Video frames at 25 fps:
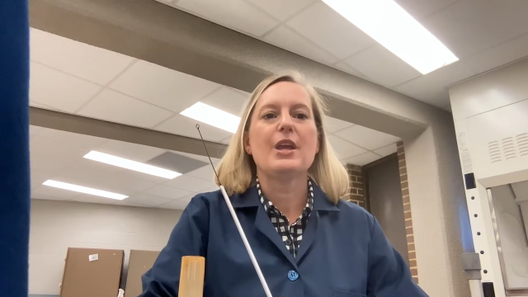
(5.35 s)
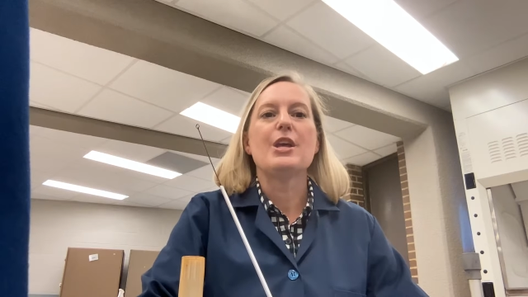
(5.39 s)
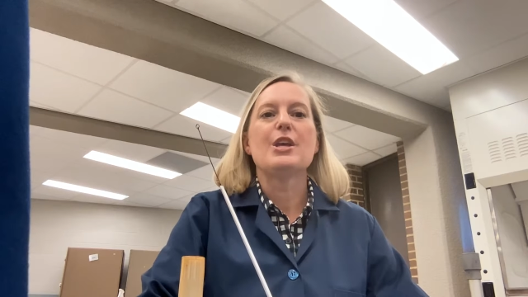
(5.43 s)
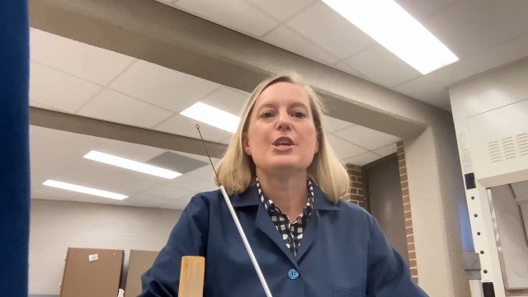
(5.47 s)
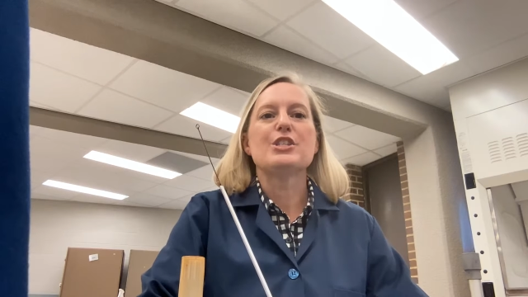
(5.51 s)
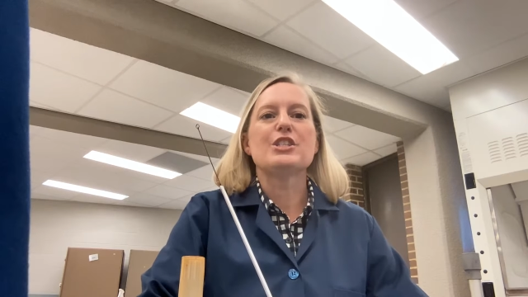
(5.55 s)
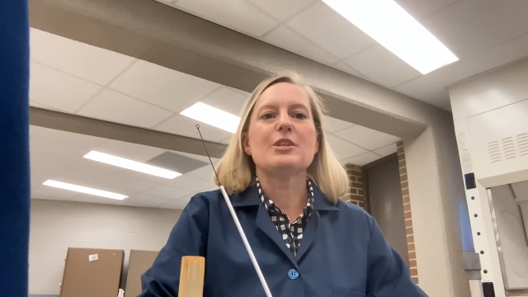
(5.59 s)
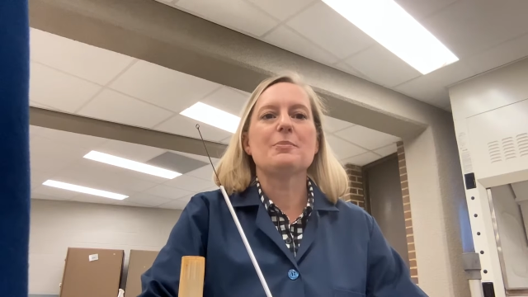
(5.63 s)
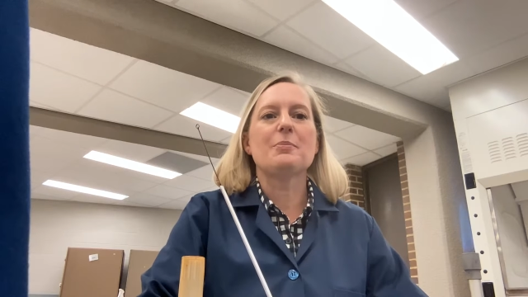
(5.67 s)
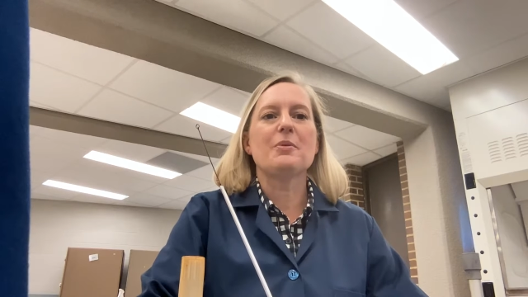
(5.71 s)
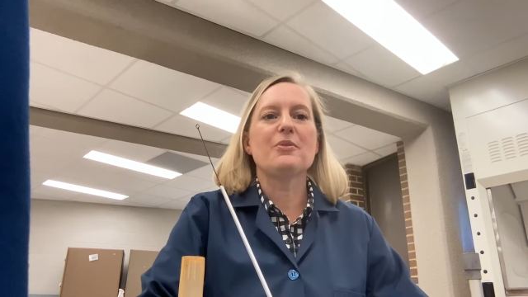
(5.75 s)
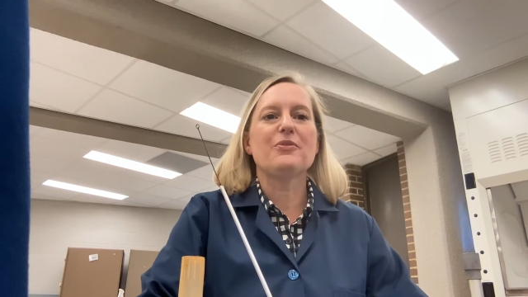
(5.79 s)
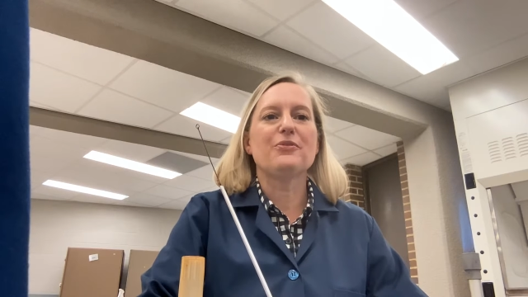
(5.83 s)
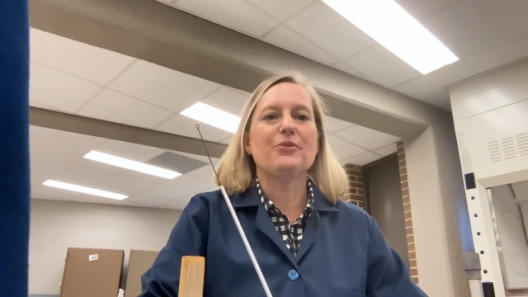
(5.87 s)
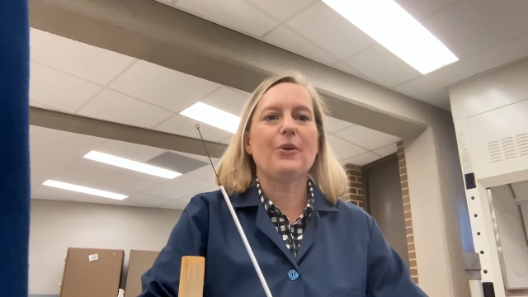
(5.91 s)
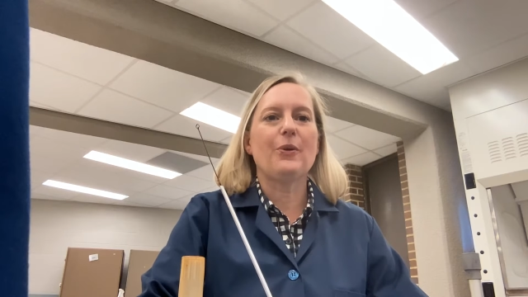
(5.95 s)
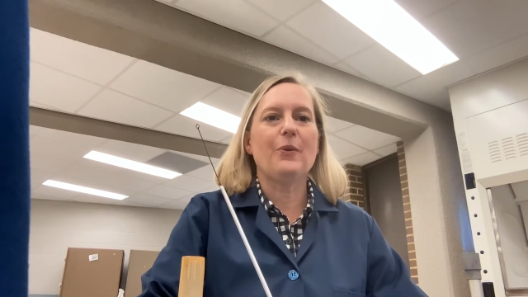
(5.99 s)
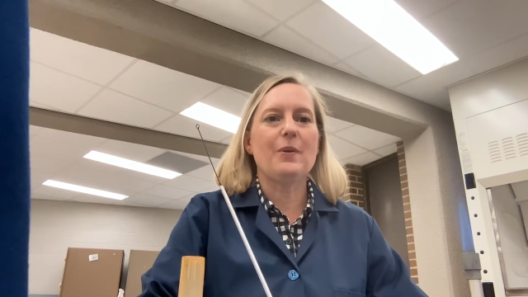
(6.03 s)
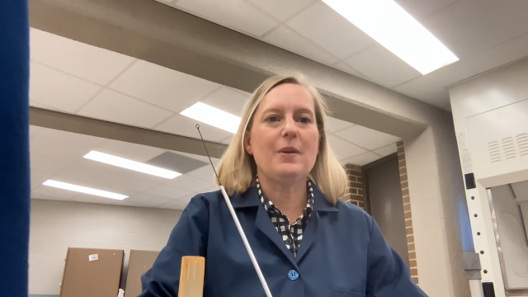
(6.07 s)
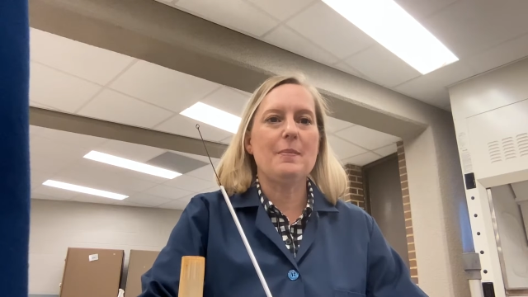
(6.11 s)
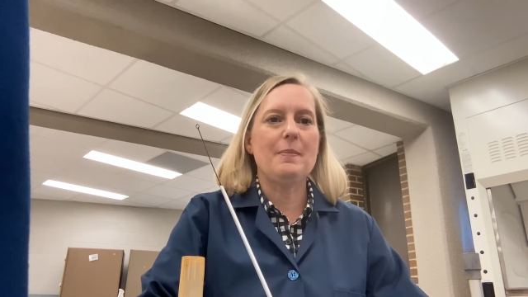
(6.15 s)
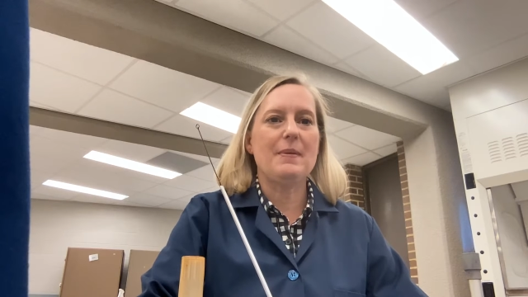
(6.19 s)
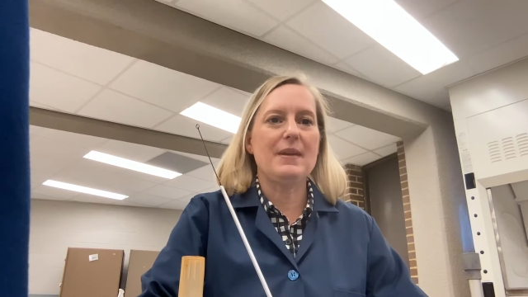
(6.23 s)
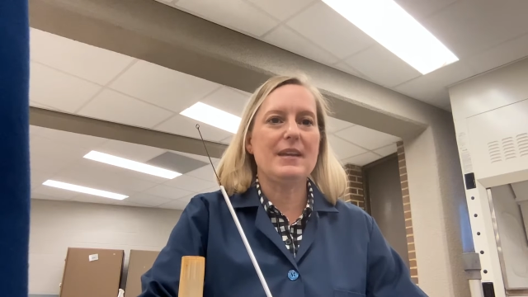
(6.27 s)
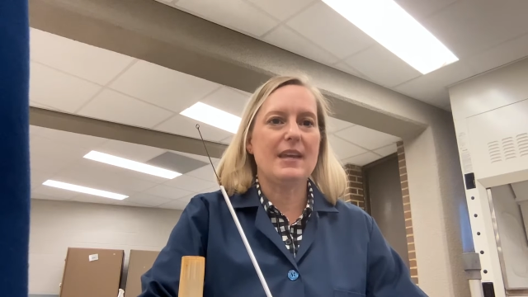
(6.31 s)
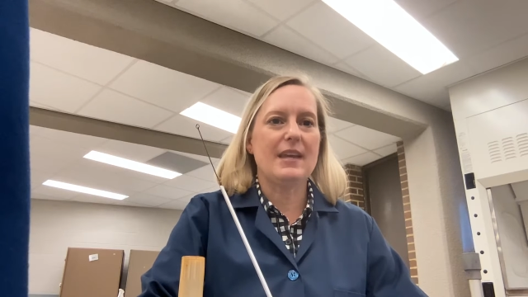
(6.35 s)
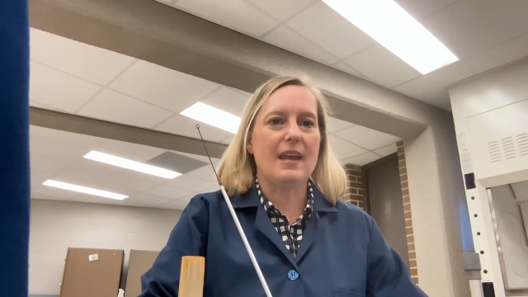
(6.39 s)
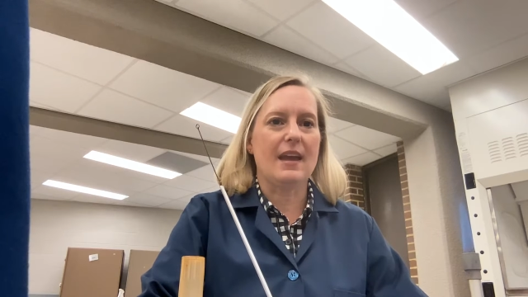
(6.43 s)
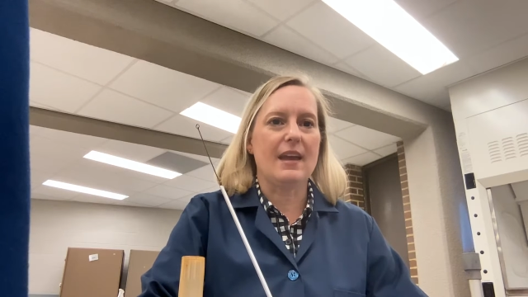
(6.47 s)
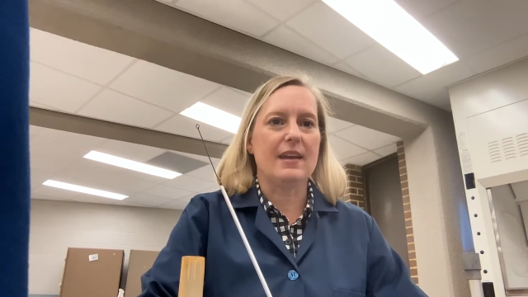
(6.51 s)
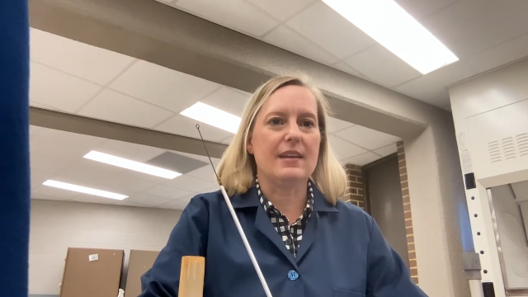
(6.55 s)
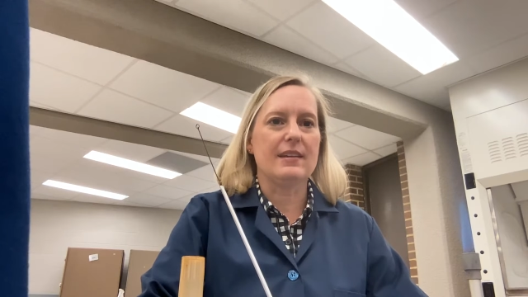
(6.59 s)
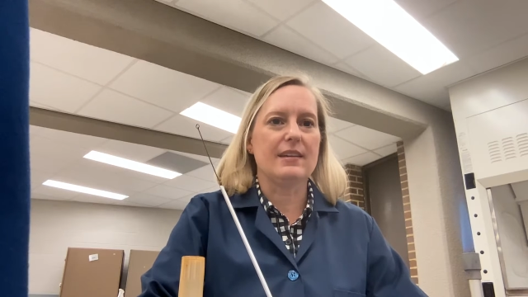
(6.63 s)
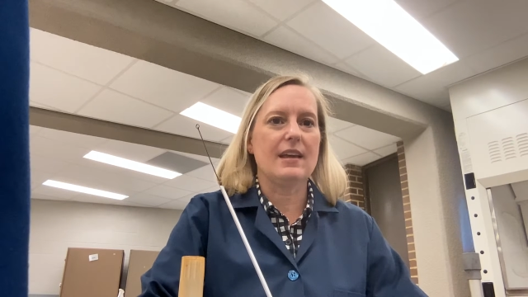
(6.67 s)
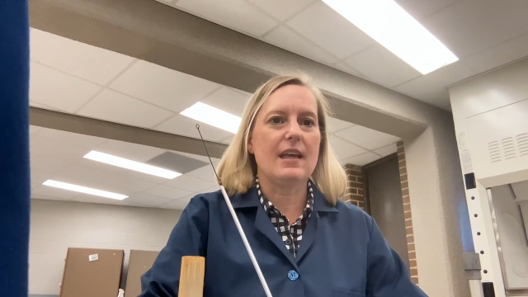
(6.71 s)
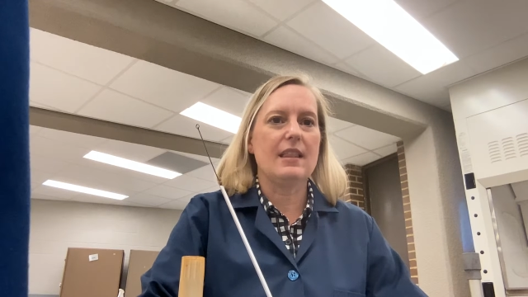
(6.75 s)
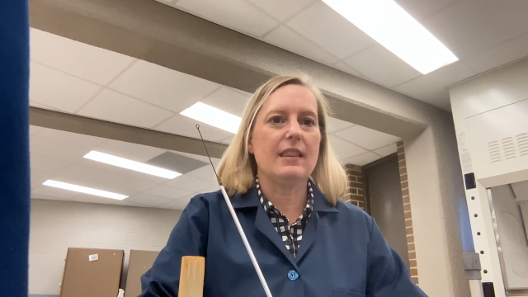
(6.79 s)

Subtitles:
So before we begin,